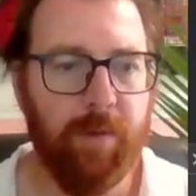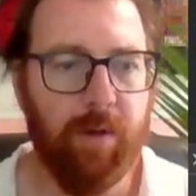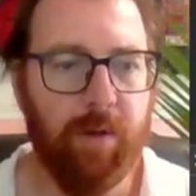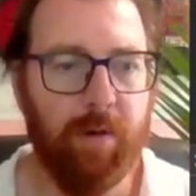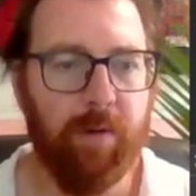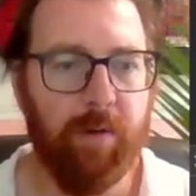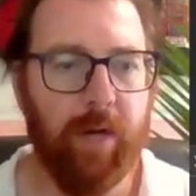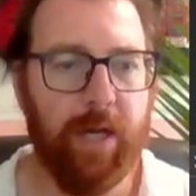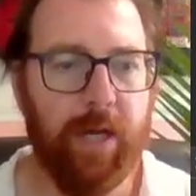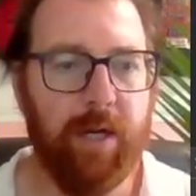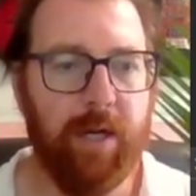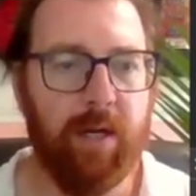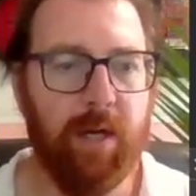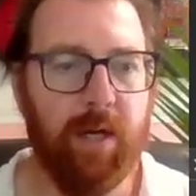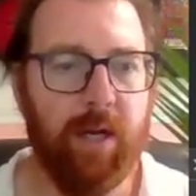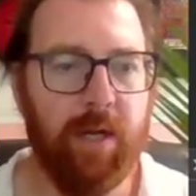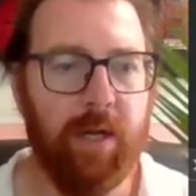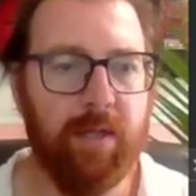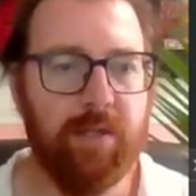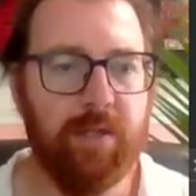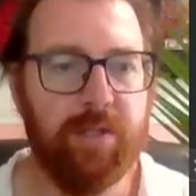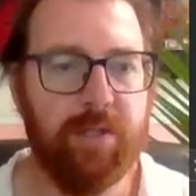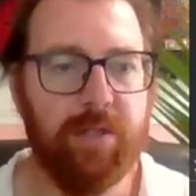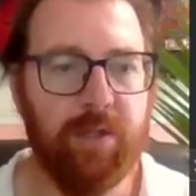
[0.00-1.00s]
All right.
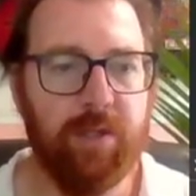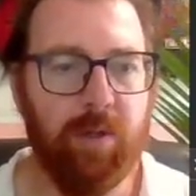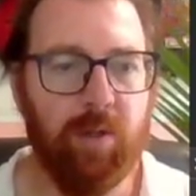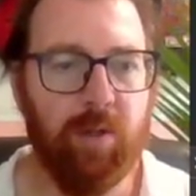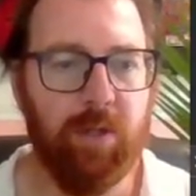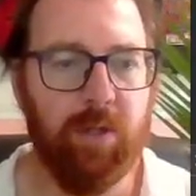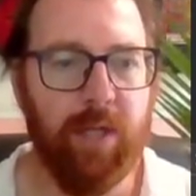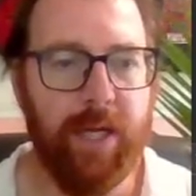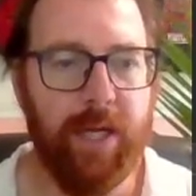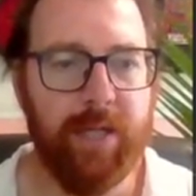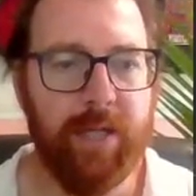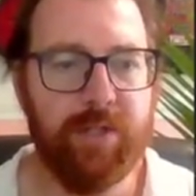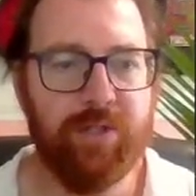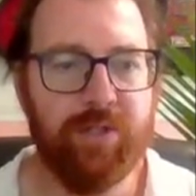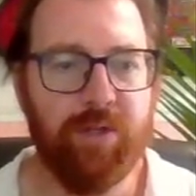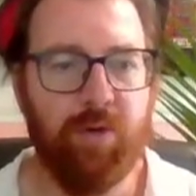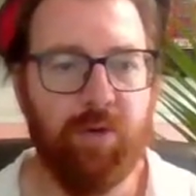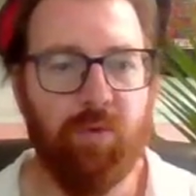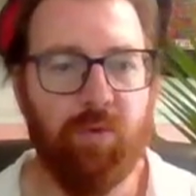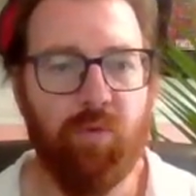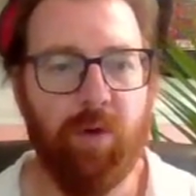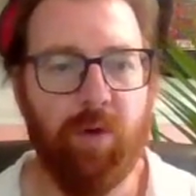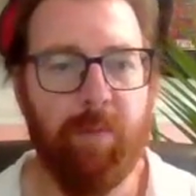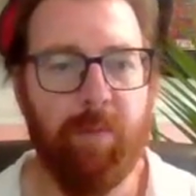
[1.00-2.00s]
And so let's
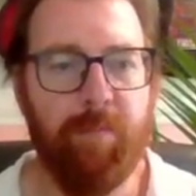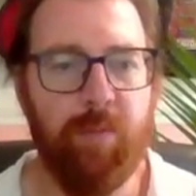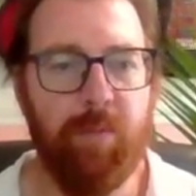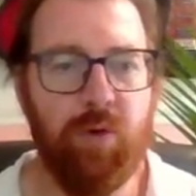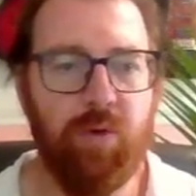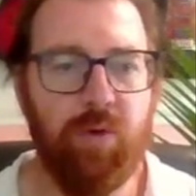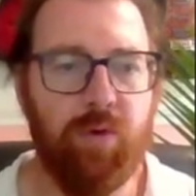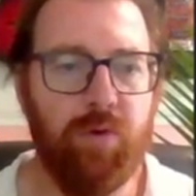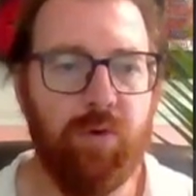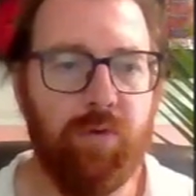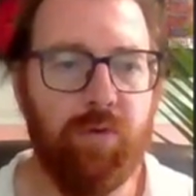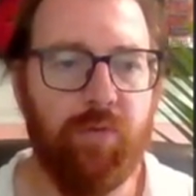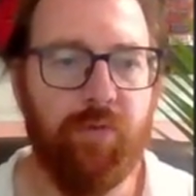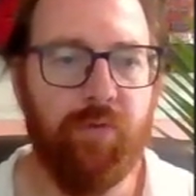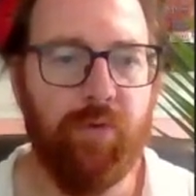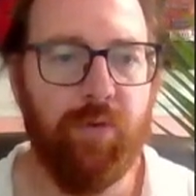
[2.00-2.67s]
remove